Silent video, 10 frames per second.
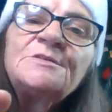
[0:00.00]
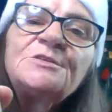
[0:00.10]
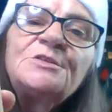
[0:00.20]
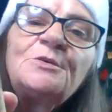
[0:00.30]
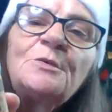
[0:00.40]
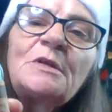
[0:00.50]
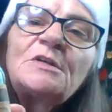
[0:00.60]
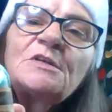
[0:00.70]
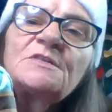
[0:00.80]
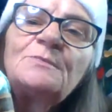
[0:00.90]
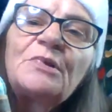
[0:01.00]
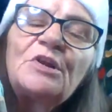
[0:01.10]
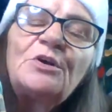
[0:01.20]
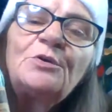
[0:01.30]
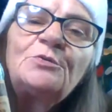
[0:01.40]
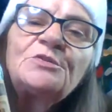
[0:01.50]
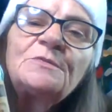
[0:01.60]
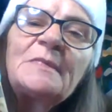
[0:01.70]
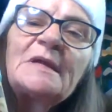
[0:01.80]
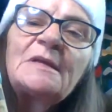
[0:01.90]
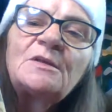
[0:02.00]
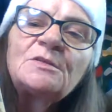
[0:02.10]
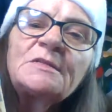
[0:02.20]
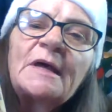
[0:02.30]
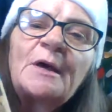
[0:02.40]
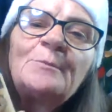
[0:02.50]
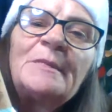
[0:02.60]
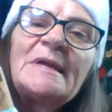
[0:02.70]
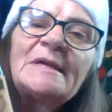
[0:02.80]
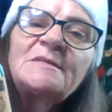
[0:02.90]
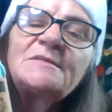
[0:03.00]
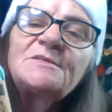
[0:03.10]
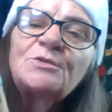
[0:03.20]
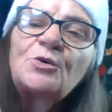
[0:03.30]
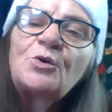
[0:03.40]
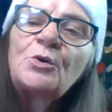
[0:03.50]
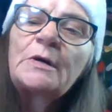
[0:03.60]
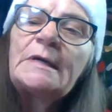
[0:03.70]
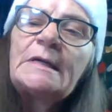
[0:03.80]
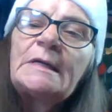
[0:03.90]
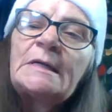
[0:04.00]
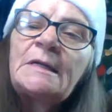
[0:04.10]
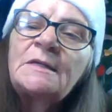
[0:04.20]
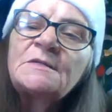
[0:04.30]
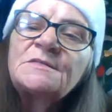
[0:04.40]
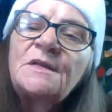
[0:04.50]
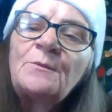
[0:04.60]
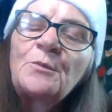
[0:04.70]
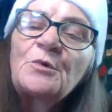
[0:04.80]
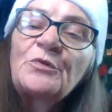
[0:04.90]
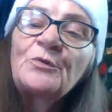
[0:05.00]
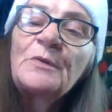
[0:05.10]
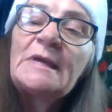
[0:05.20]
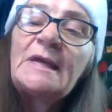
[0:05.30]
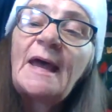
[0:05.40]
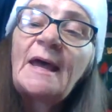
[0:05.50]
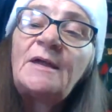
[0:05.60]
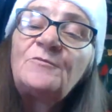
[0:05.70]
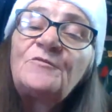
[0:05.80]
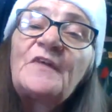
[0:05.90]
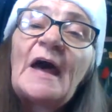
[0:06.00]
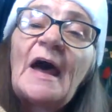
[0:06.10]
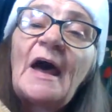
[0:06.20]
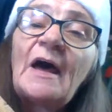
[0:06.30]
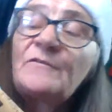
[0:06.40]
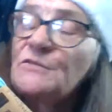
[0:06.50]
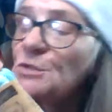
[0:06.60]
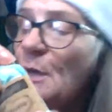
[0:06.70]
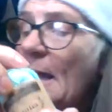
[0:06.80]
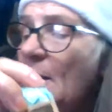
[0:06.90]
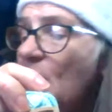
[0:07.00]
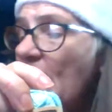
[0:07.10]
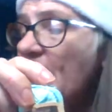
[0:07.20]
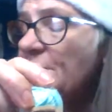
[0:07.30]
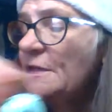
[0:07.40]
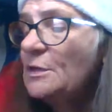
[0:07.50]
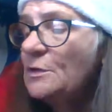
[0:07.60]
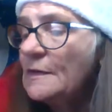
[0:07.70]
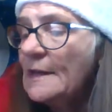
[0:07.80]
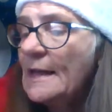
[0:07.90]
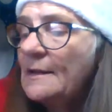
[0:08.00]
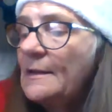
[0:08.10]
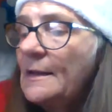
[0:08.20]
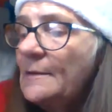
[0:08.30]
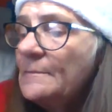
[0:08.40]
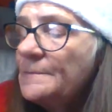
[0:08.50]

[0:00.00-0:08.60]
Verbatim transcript: To you, it looks blue. To me, it looks like a mint green, and it's number 385. So I will have to look that up.